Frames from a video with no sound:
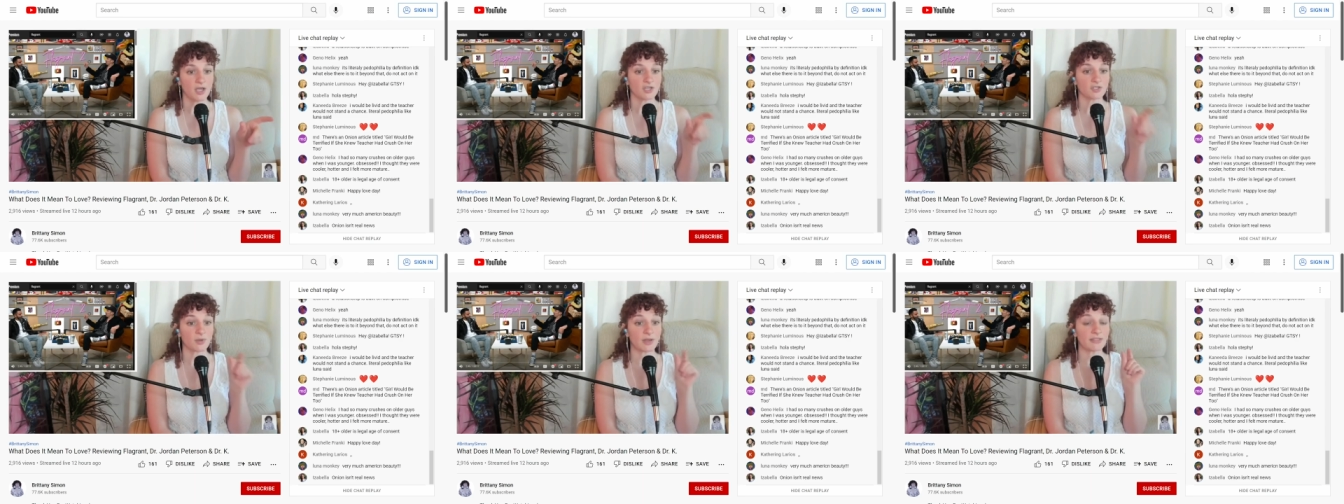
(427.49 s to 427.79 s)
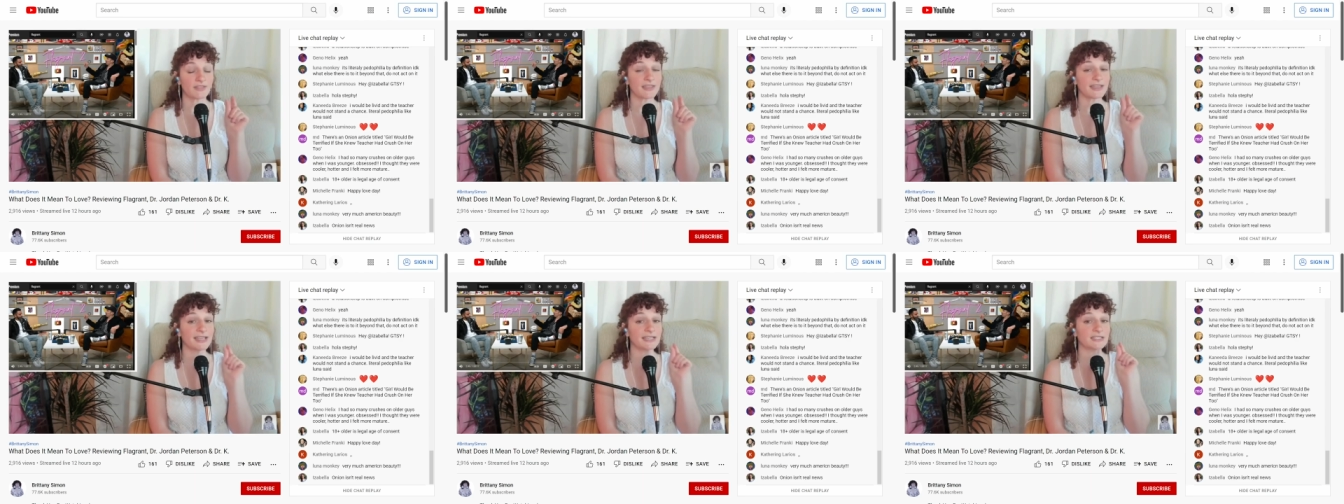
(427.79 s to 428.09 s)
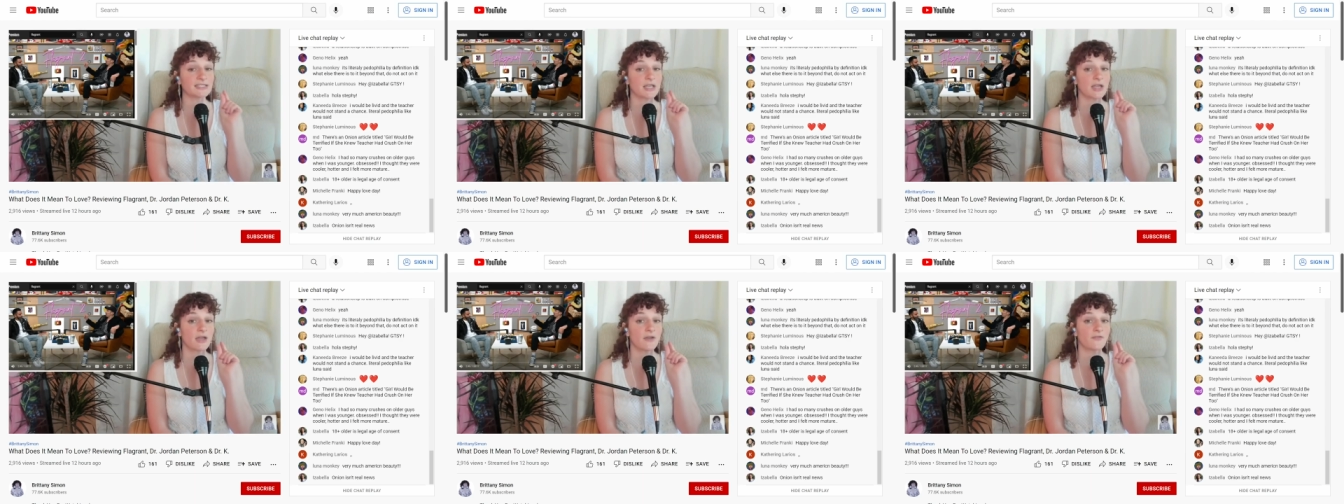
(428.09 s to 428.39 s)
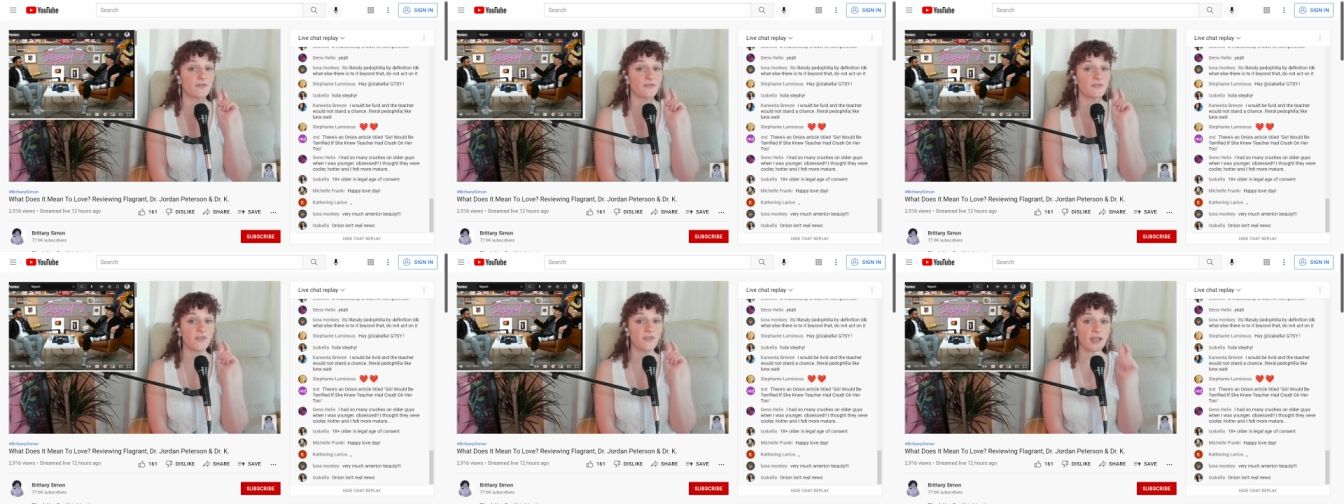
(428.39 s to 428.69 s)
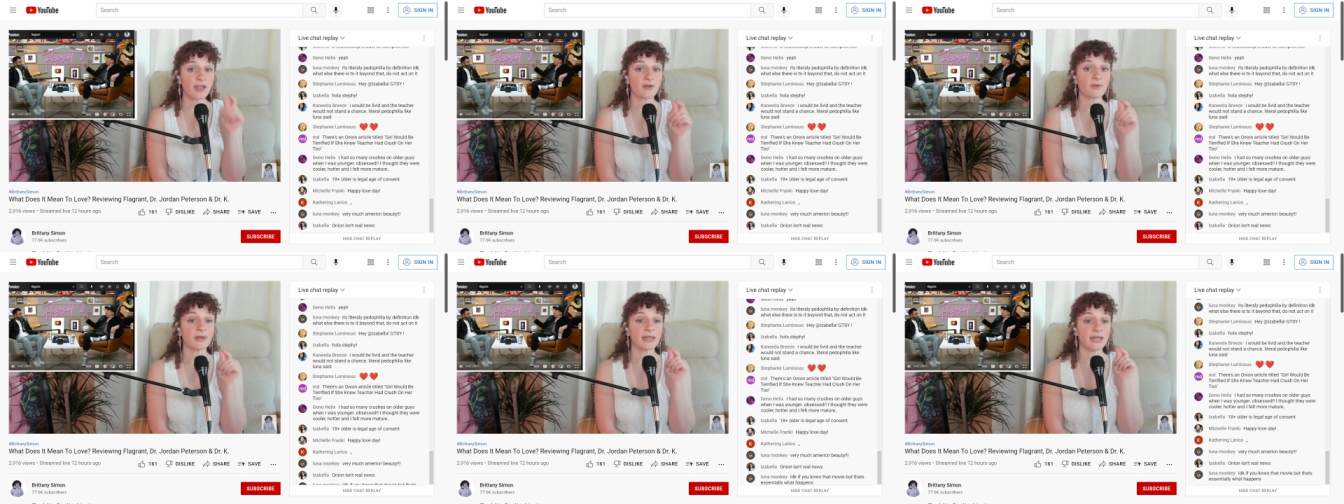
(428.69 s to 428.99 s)
So I think it's
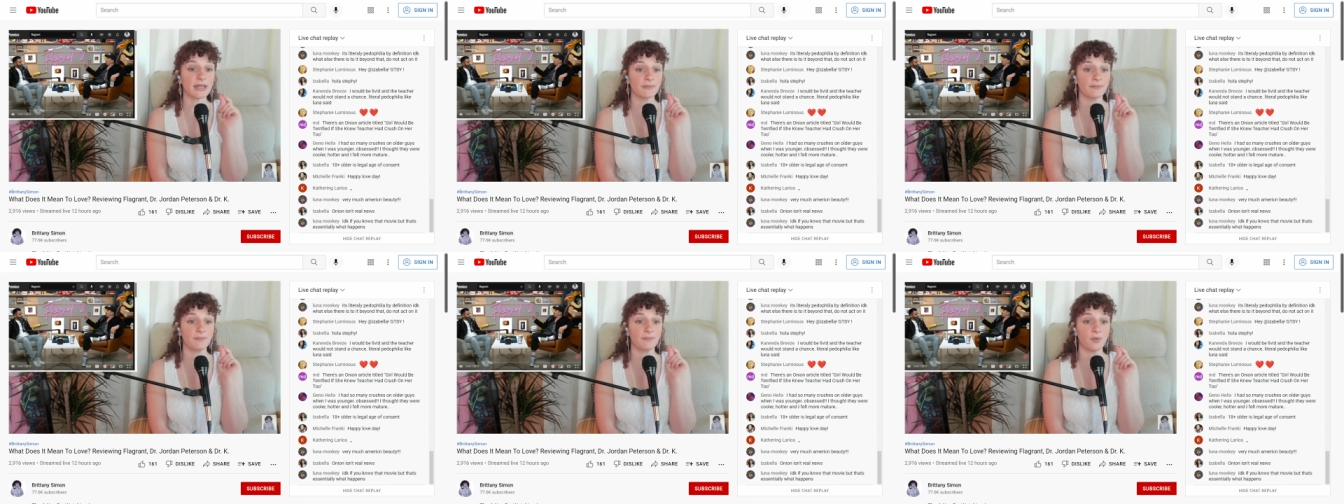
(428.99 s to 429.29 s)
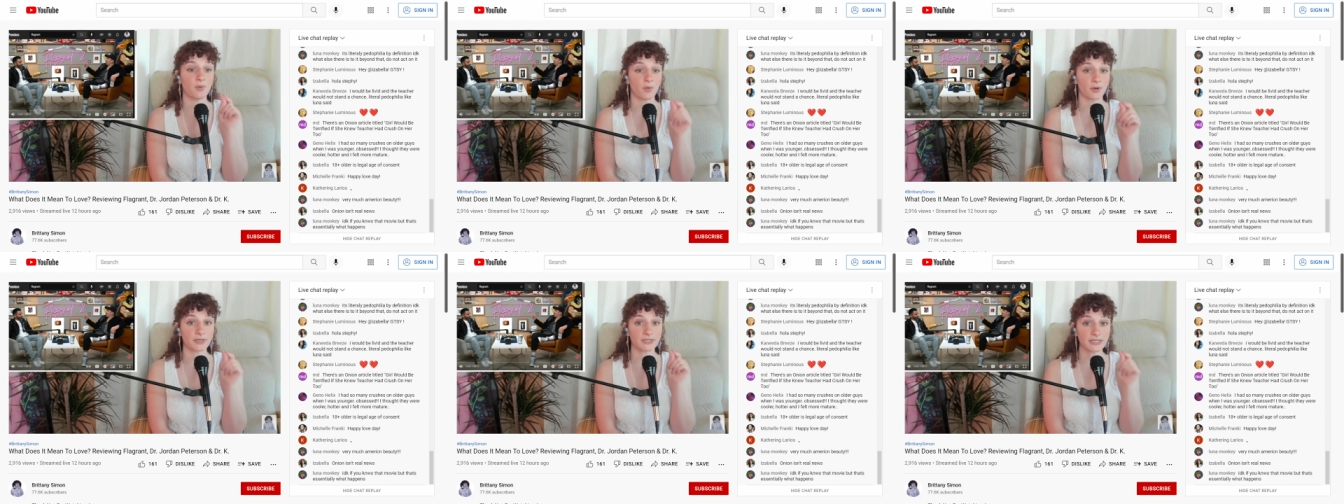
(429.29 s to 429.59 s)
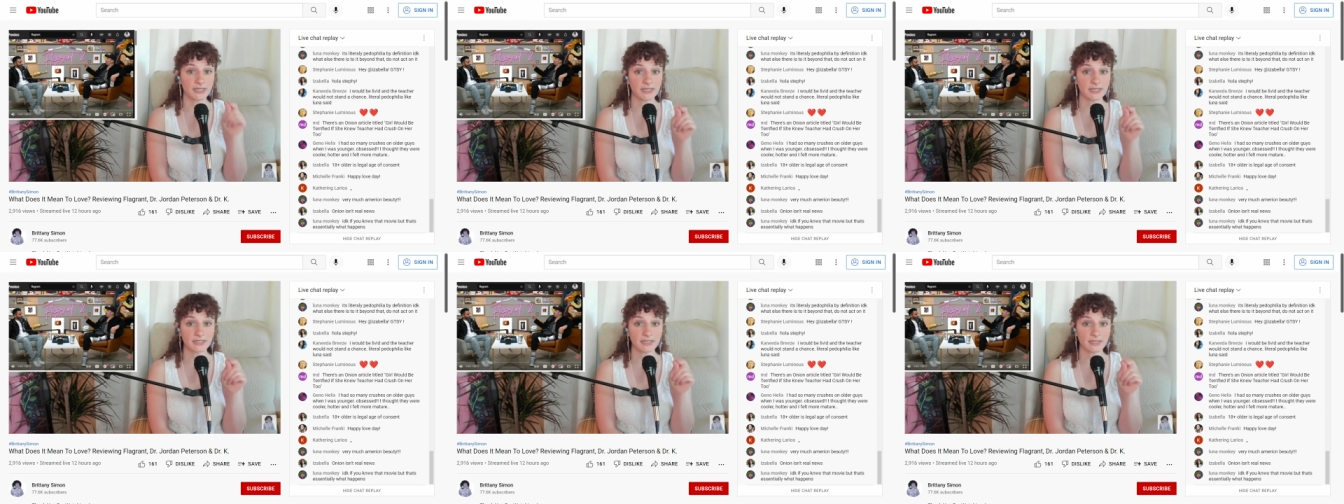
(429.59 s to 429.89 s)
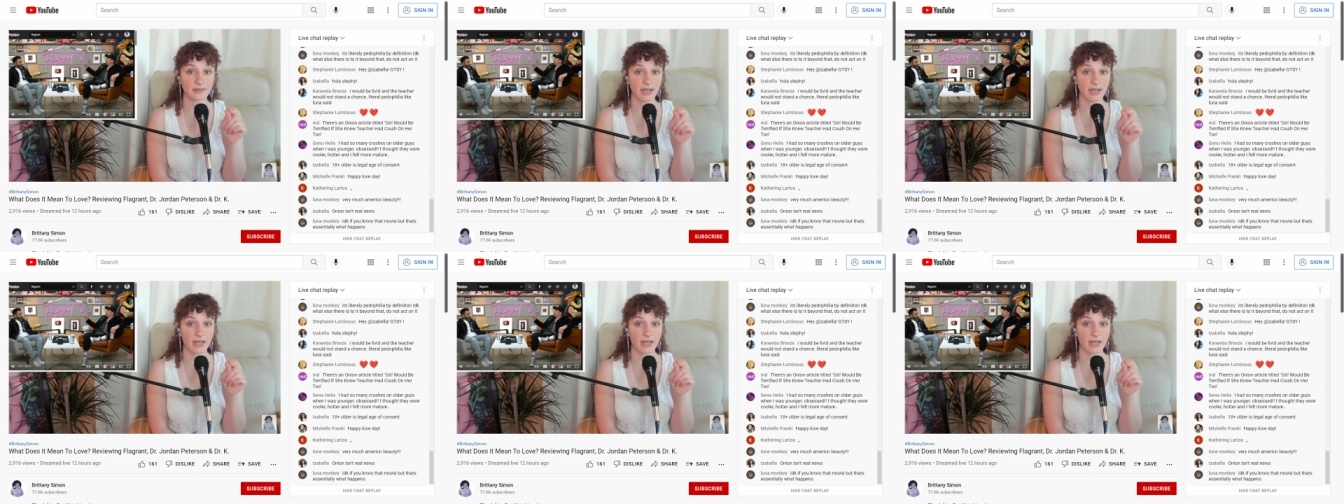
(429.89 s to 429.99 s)
very important